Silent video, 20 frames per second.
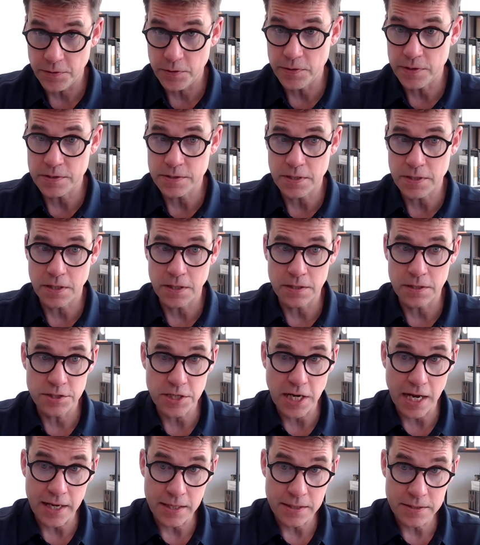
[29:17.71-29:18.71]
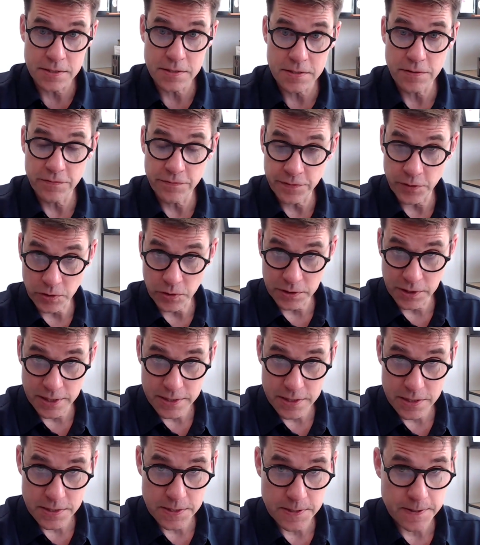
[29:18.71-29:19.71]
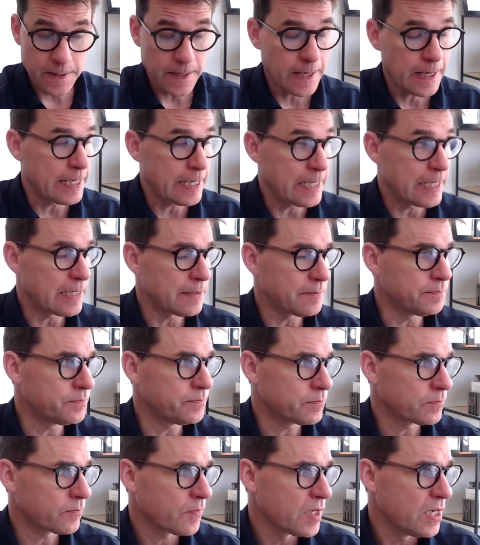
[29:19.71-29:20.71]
who is a jazz vocalist and